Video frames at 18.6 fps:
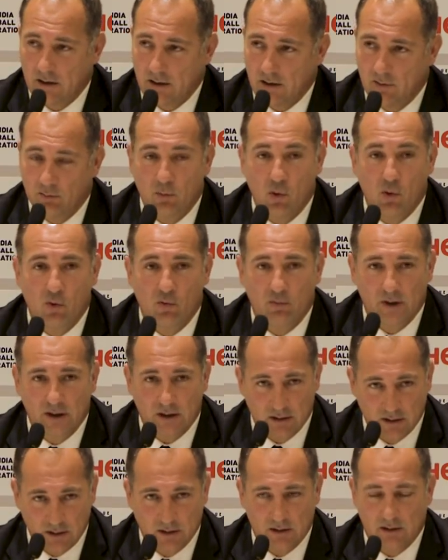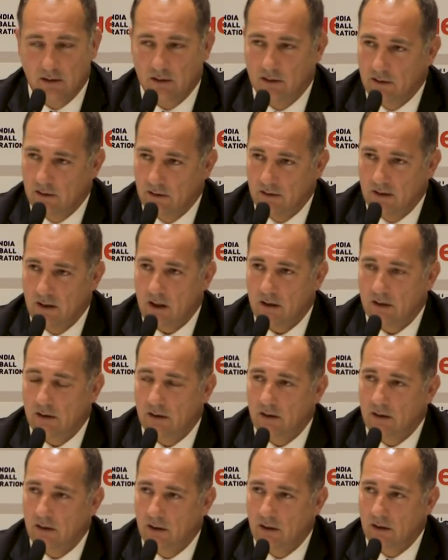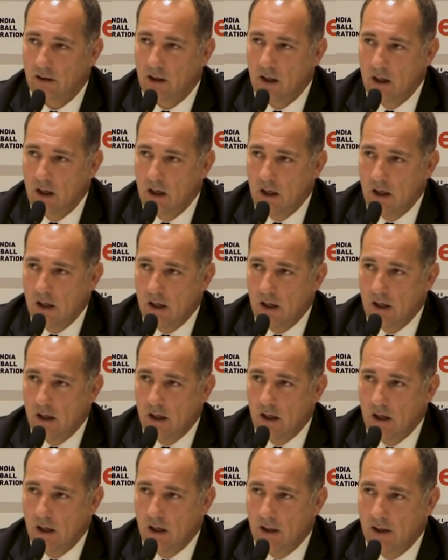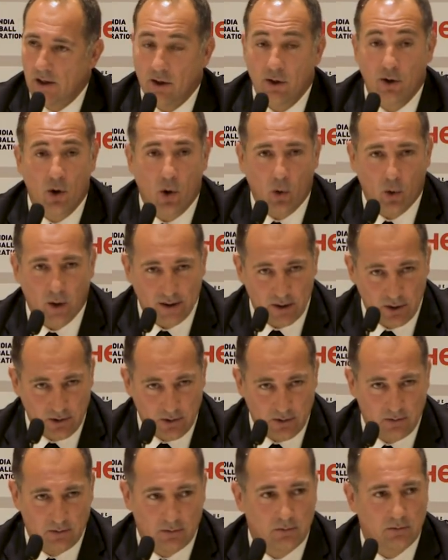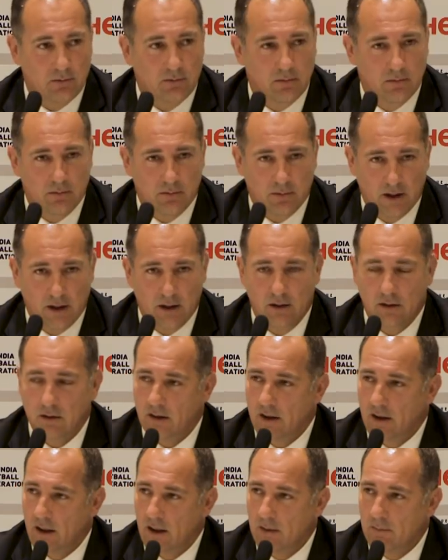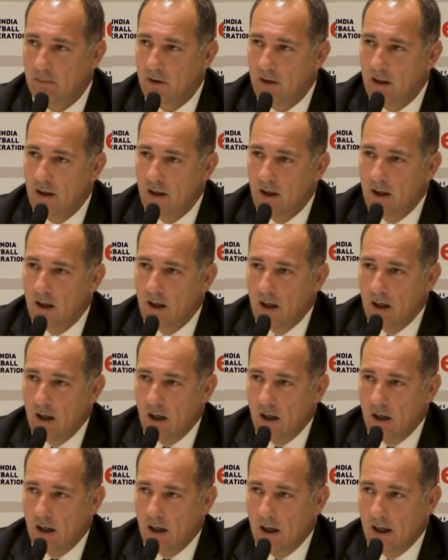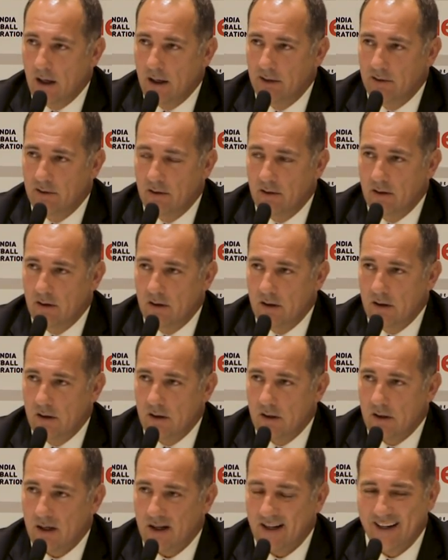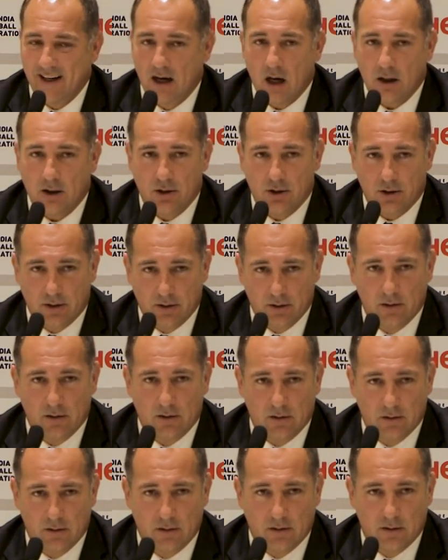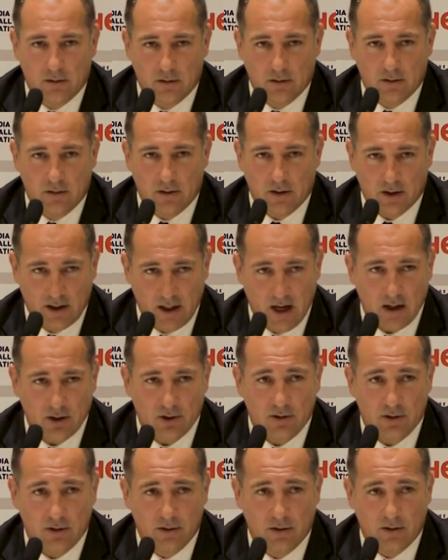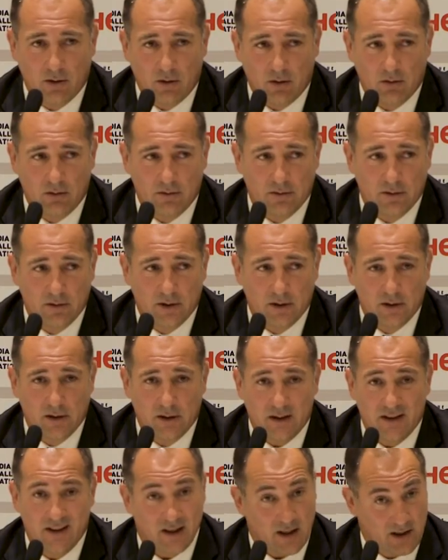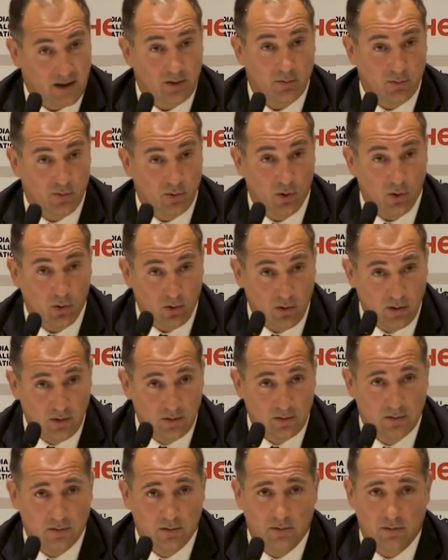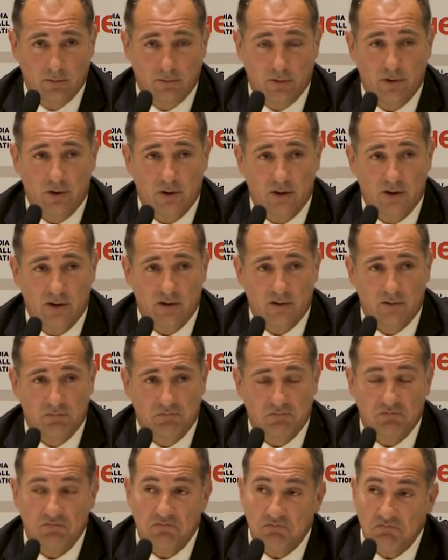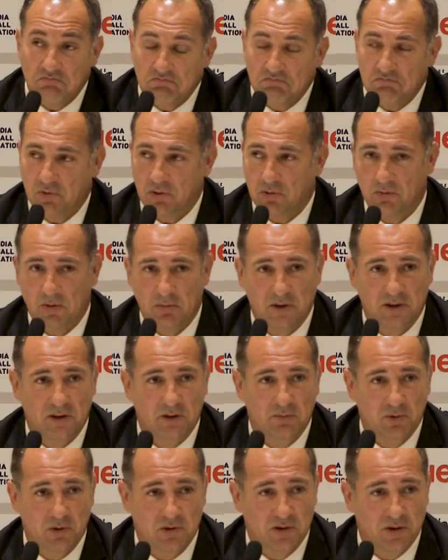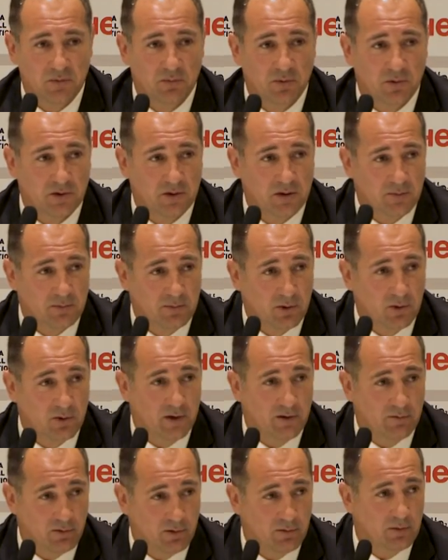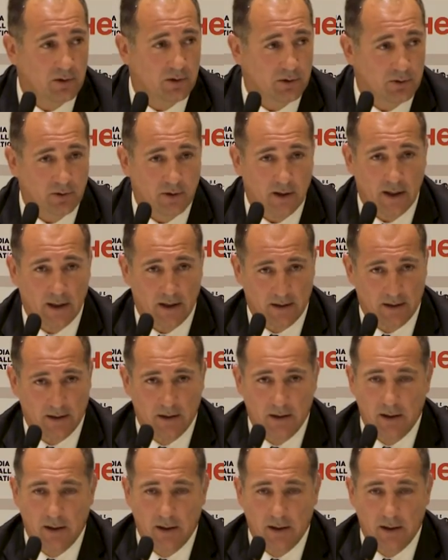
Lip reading: movement, tactical knowledge in the game, and reaction on the second ball, which is probably the most important ball in football today.